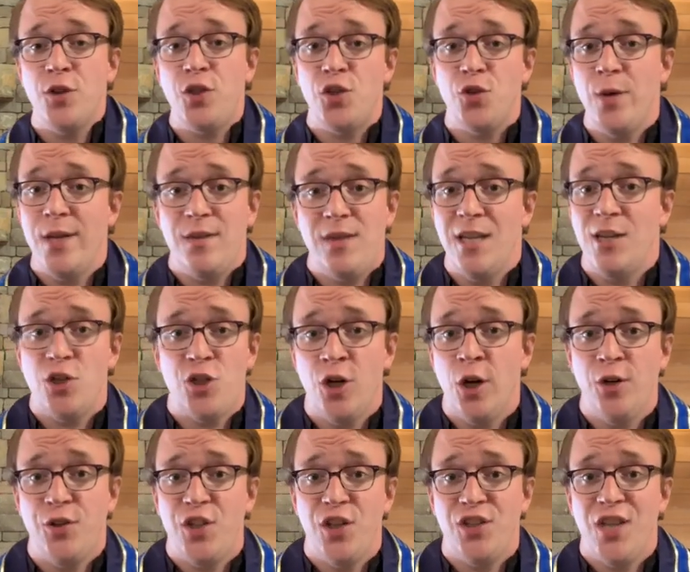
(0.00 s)
street this
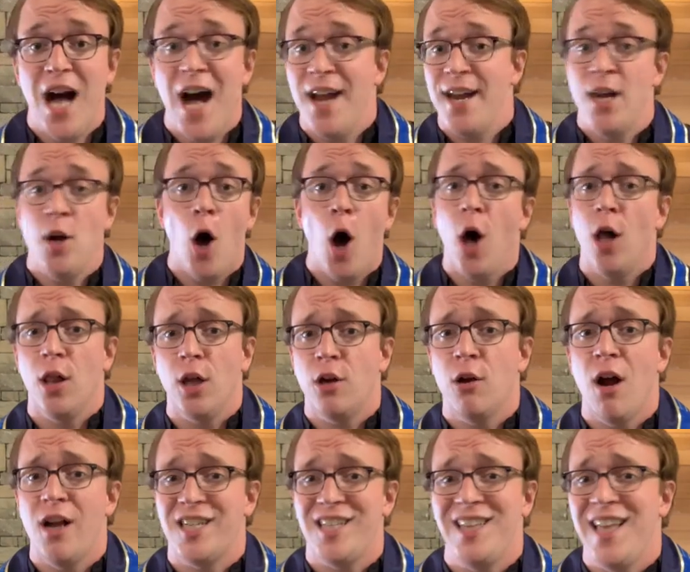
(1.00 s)
church is on and all
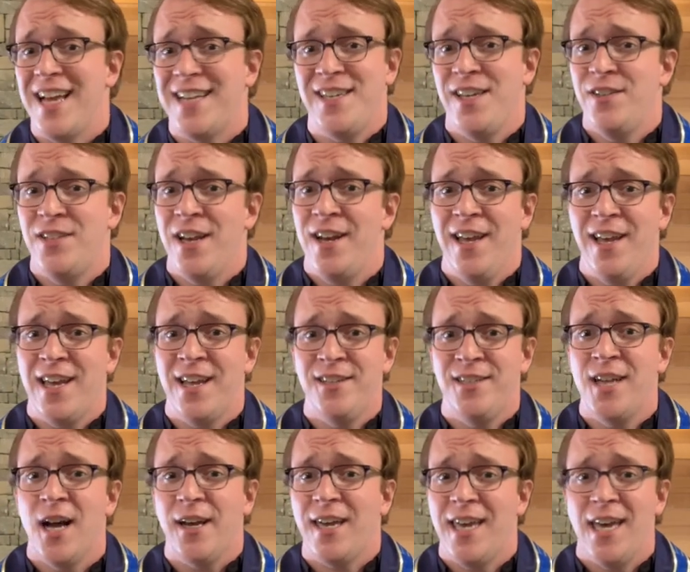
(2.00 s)
across Lexington and
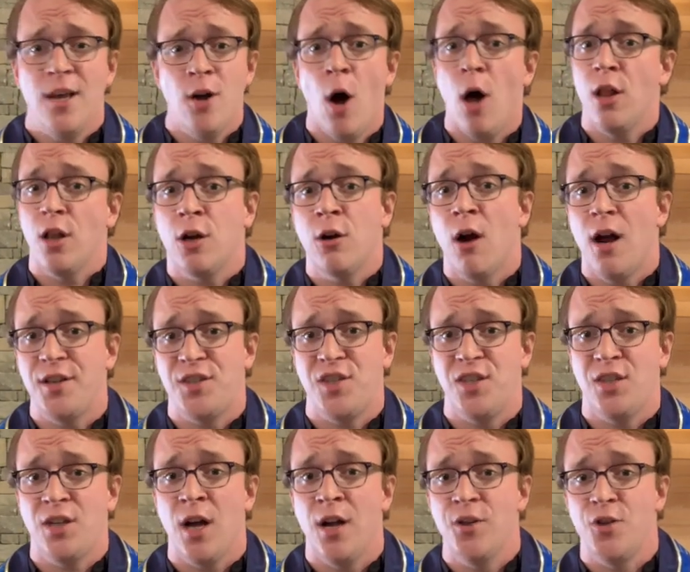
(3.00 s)
Kentucky and all across
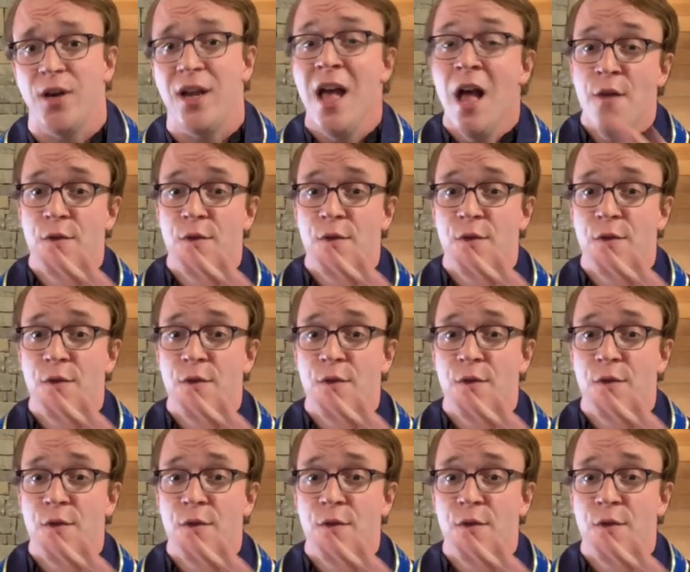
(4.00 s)
this country.